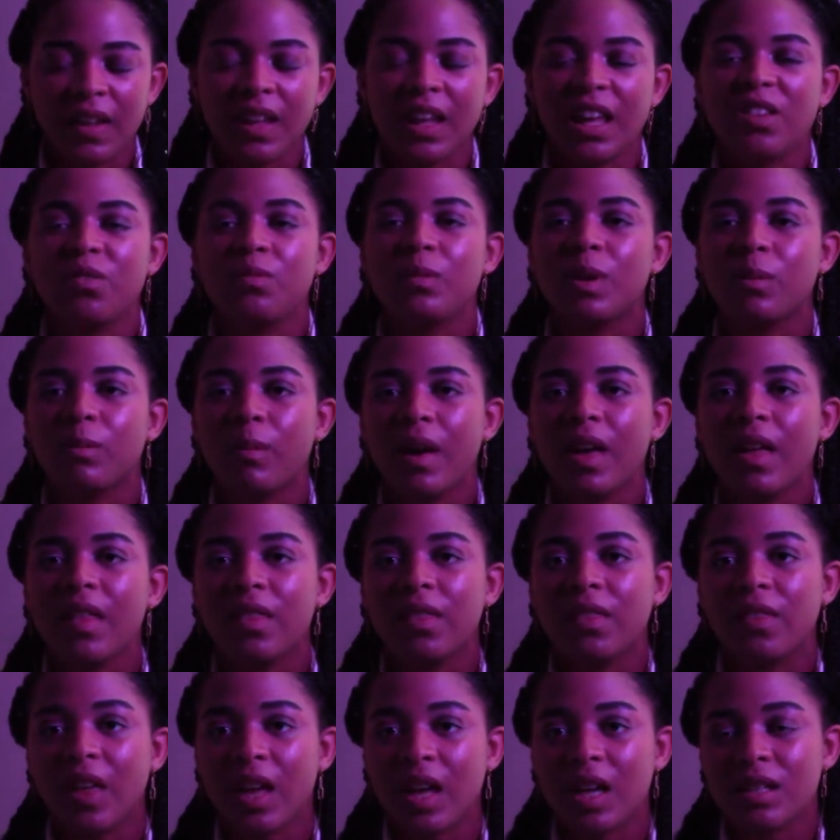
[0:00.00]
If
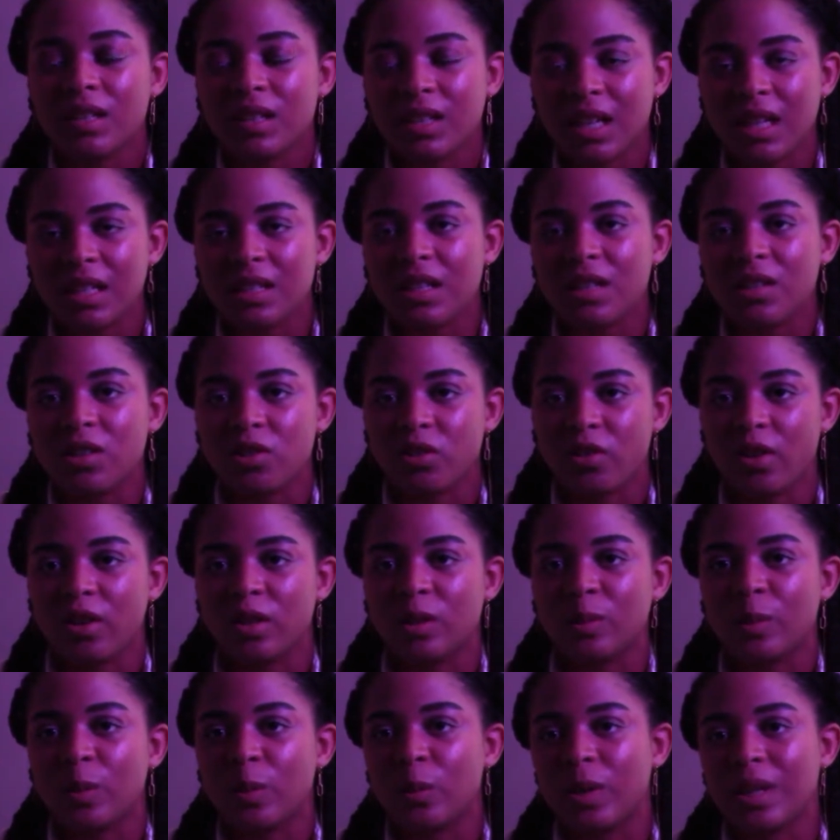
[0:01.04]
Macbeth thinks he's
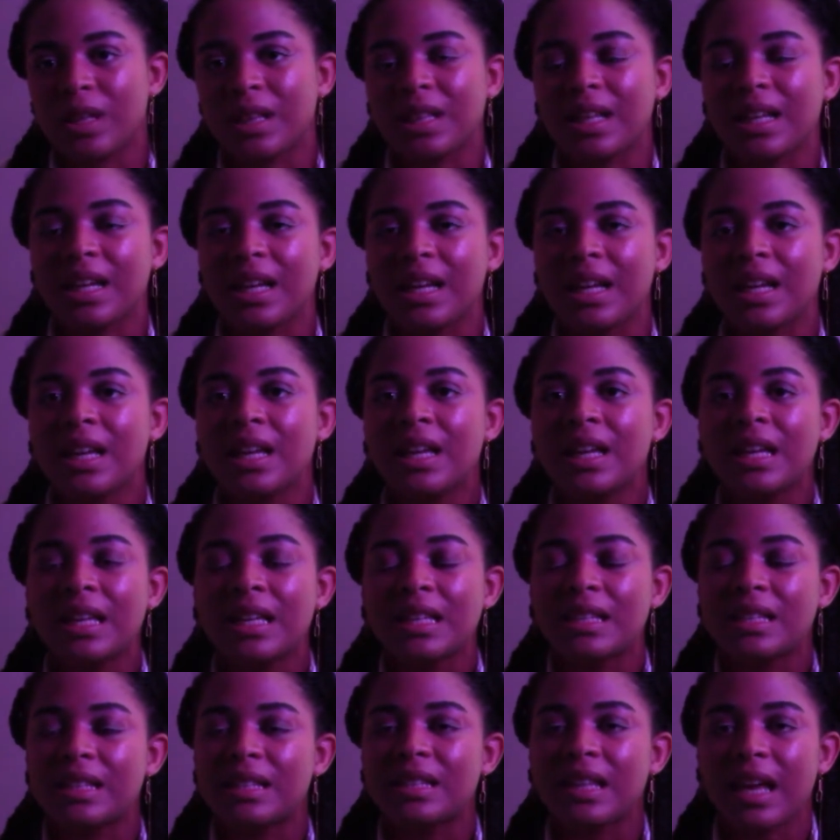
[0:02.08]
indestructible with the
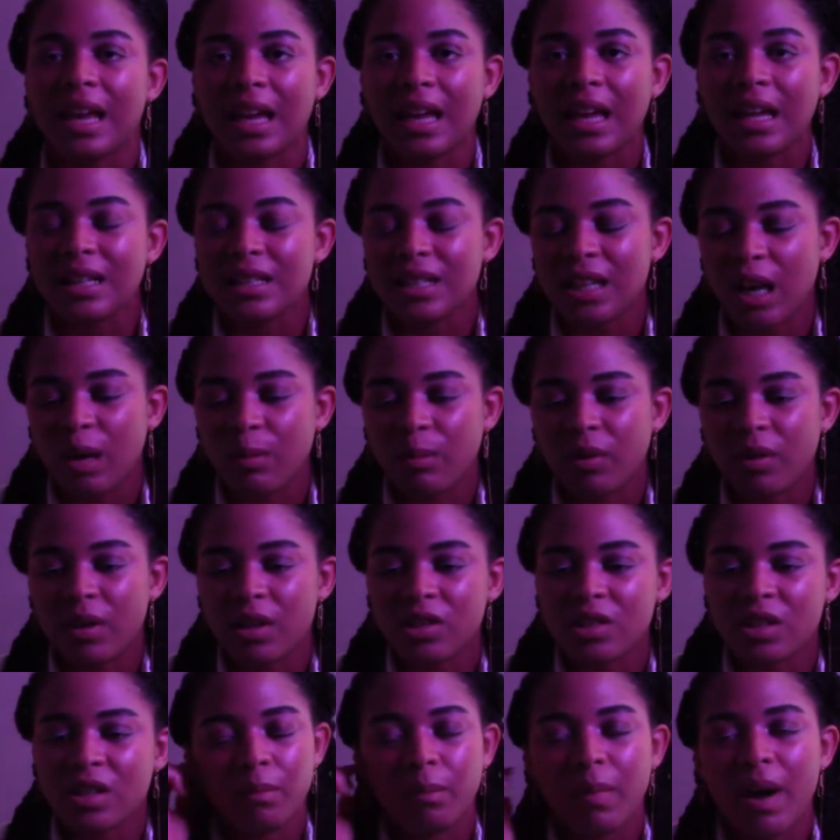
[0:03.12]
second
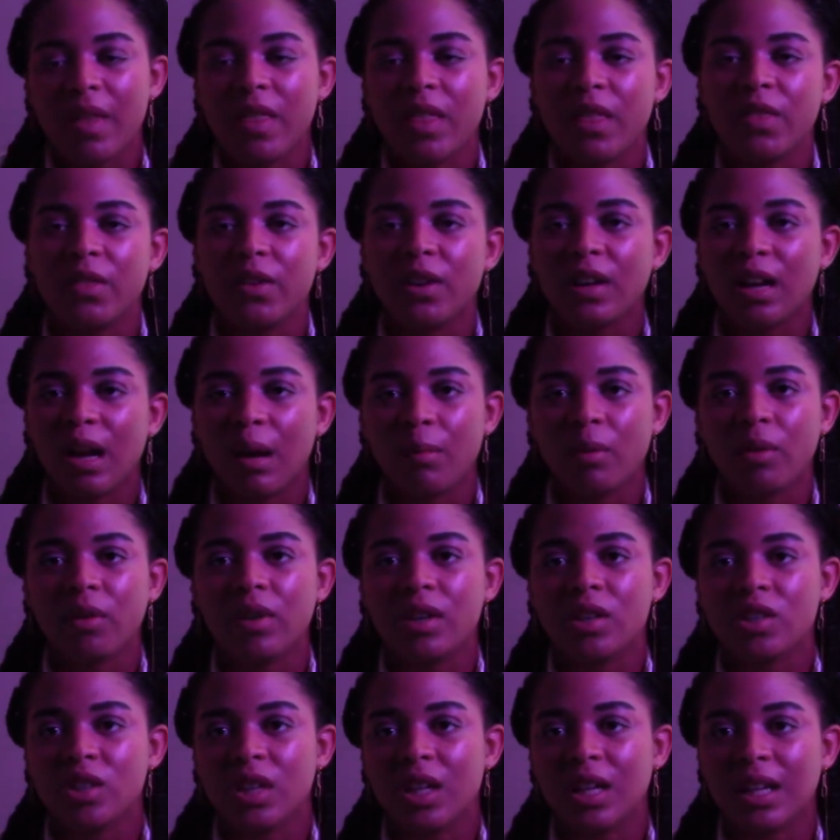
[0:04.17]
apparition, by the third
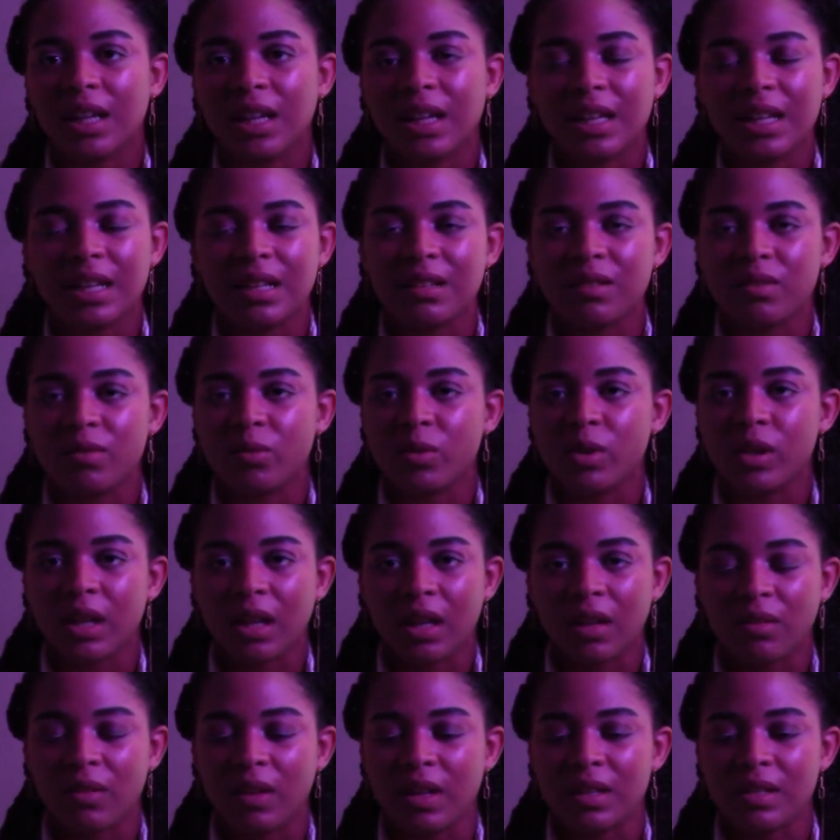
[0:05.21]
apparition he's fully
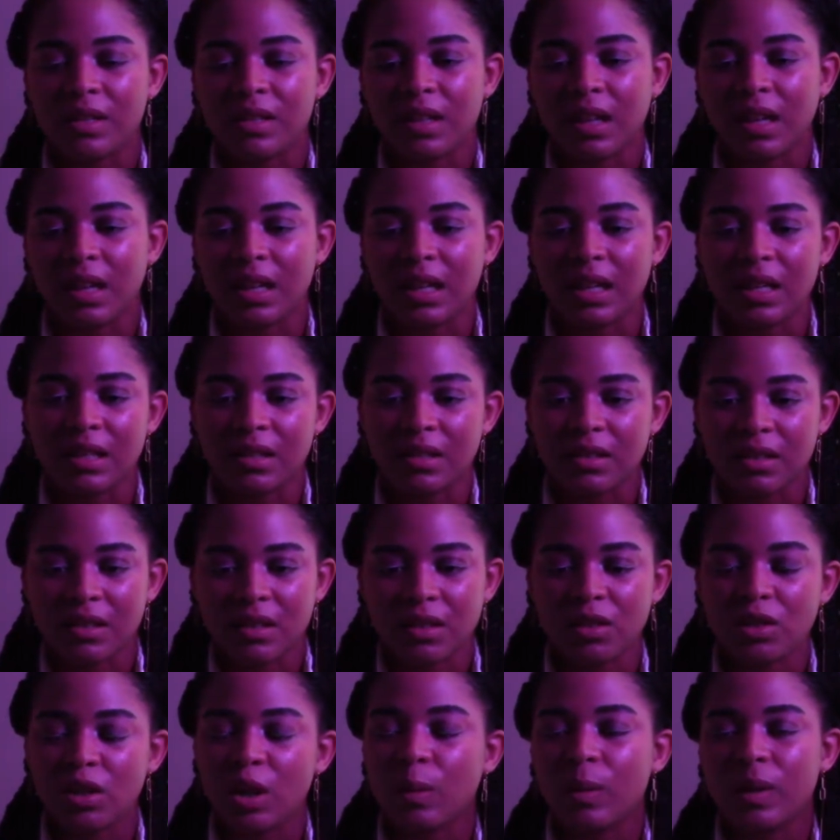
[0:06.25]
convinced that
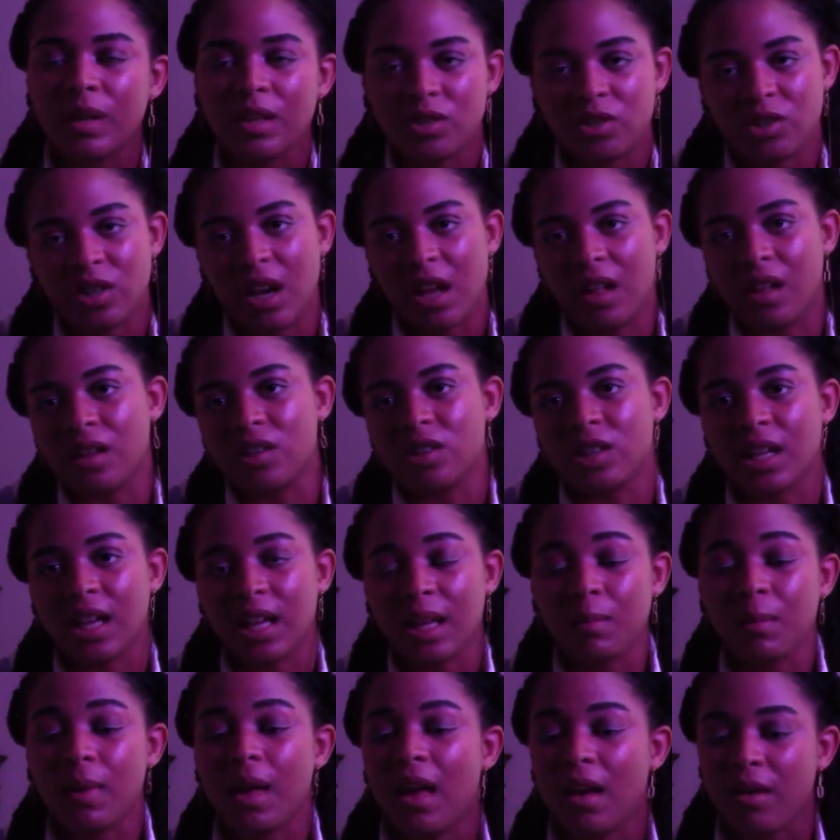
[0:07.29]
nobody's challenging
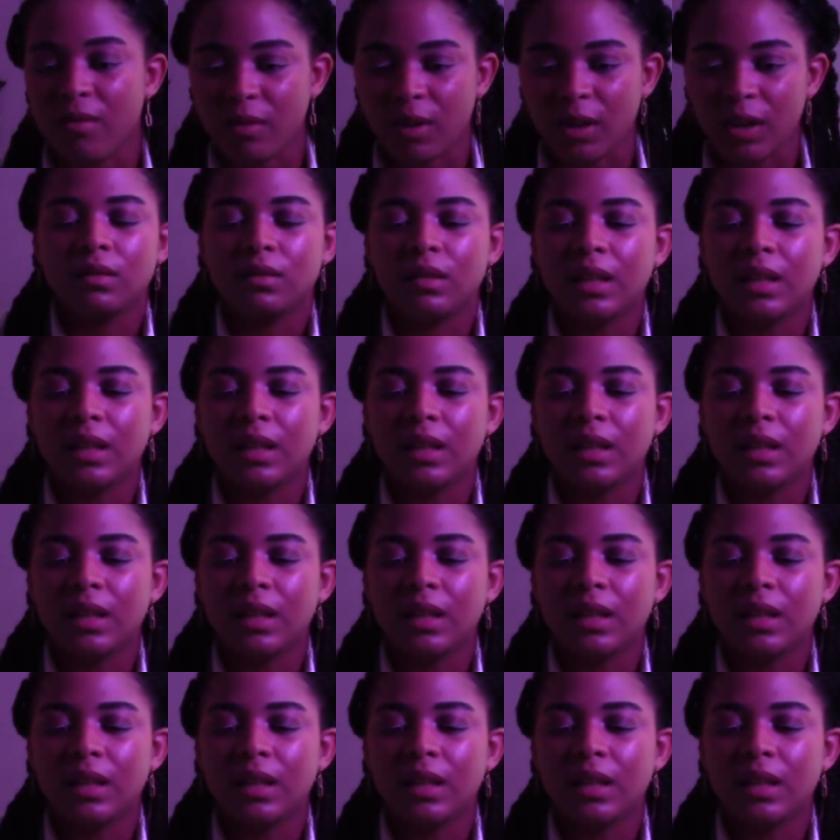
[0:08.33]
him ever.